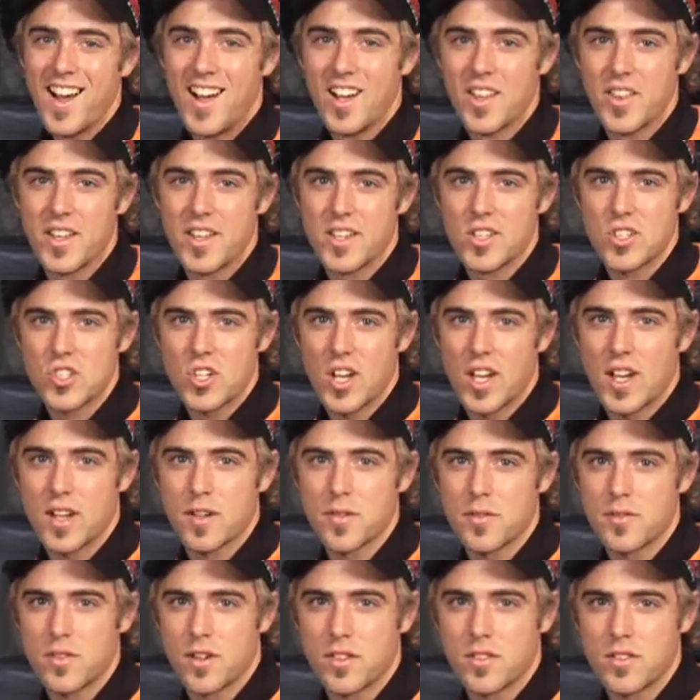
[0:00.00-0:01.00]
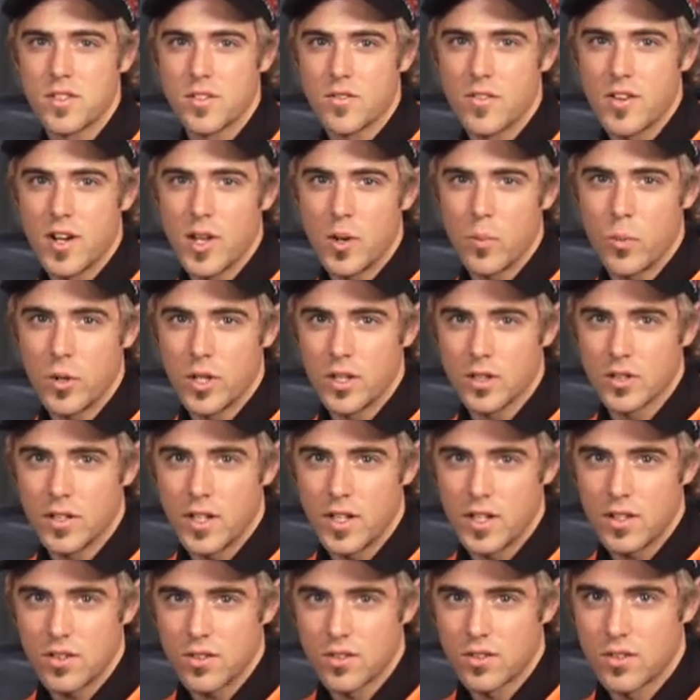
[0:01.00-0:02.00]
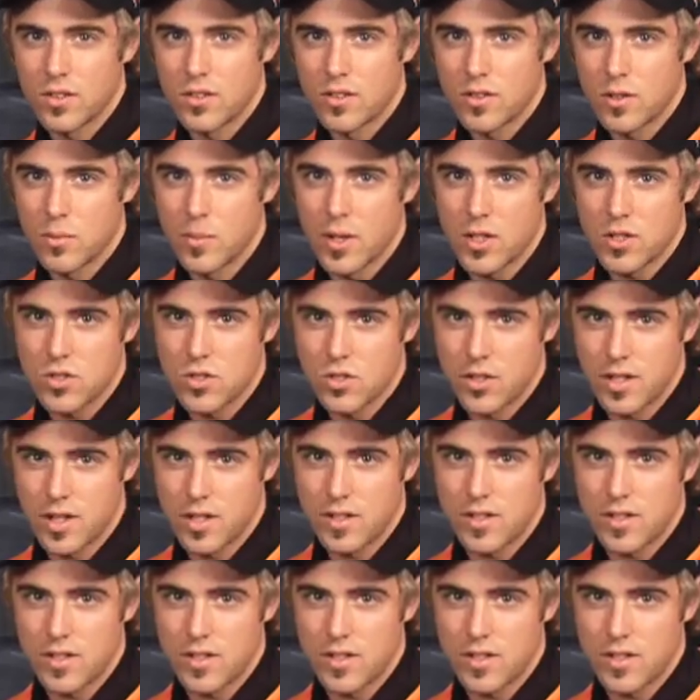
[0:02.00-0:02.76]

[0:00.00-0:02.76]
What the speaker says: I'll then check front and rear wheel nuts to make sure they're